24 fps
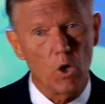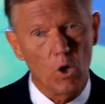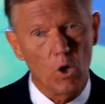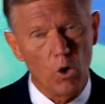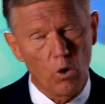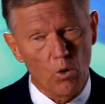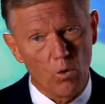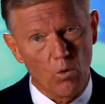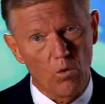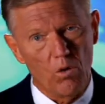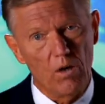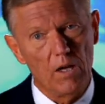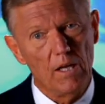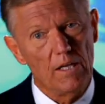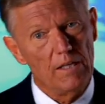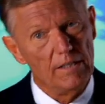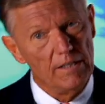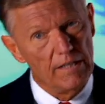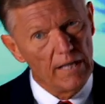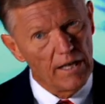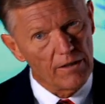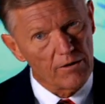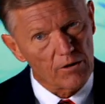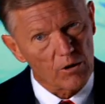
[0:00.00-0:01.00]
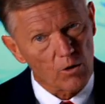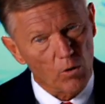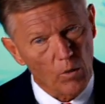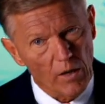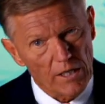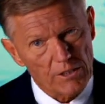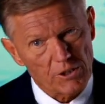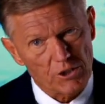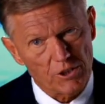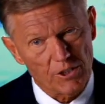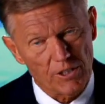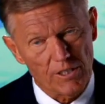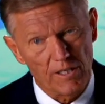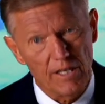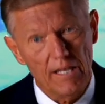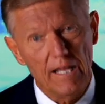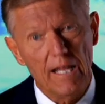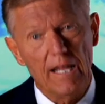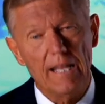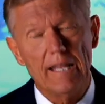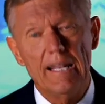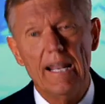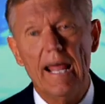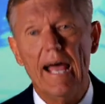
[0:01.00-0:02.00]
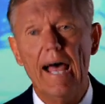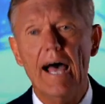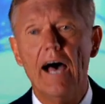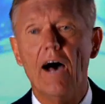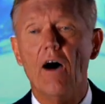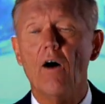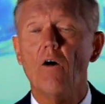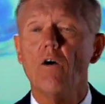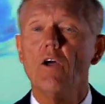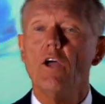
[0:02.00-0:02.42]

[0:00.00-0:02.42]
oh, another question. Now